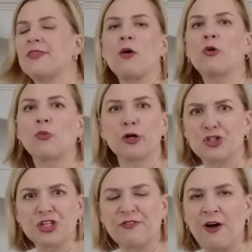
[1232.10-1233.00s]
That would work
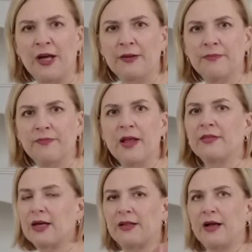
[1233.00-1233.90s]
just fine.
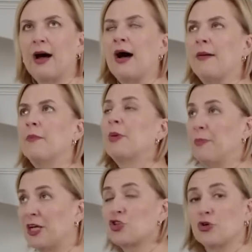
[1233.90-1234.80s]
But
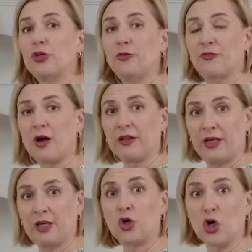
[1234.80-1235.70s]
make sure you've got
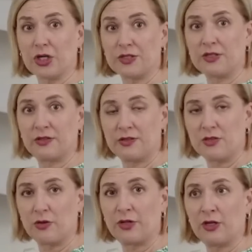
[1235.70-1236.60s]
it cooked
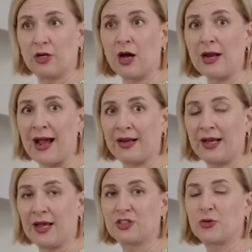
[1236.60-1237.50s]
so that you're not adding
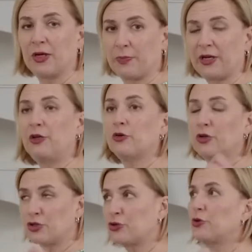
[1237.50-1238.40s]
egg to it. But you
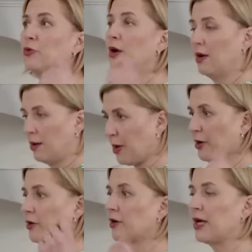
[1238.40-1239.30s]
could do
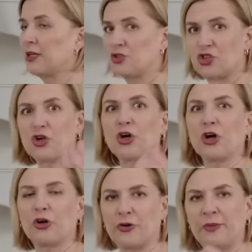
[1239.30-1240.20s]
butter and
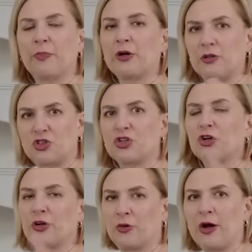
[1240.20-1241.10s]
sugar, cream butter and sugar
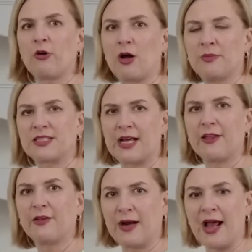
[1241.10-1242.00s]
and ground almonds
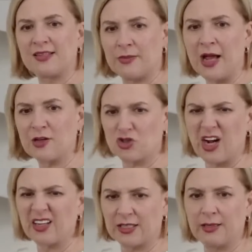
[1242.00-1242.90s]
together and add some
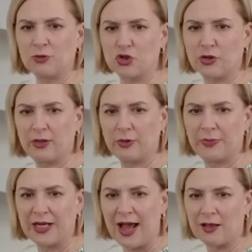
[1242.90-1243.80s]
extract, and I'm sure it would
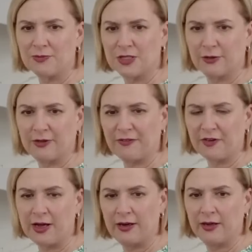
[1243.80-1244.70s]
be absolutely
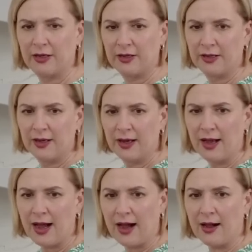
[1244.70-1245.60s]
fine.
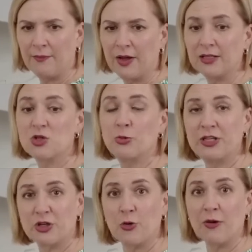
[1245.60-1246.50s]
A
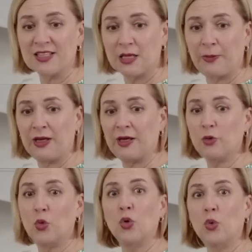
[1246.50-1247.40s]
sweet dough recipe.
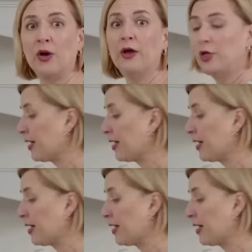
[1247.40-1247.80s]
Ooh, you